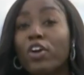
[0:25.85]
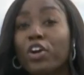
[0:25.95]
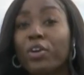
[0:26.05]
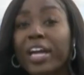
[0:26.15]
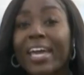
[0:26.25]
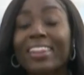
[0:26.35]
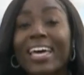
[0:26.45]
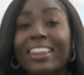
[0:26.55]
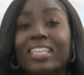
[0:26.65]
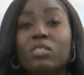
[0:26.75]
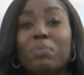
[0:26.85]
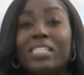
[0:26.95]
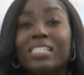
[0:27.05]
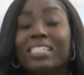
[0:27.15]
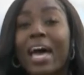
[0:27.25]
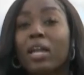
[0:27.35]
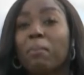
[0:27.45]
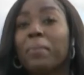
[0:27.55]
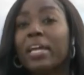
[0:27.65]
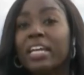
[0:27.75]
agree that this business had
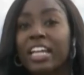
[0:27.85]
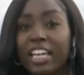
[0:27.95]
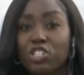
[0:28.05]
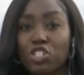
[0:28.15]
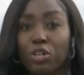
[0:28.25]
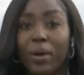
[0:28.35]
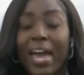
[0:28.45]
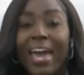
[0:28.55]
been an issue,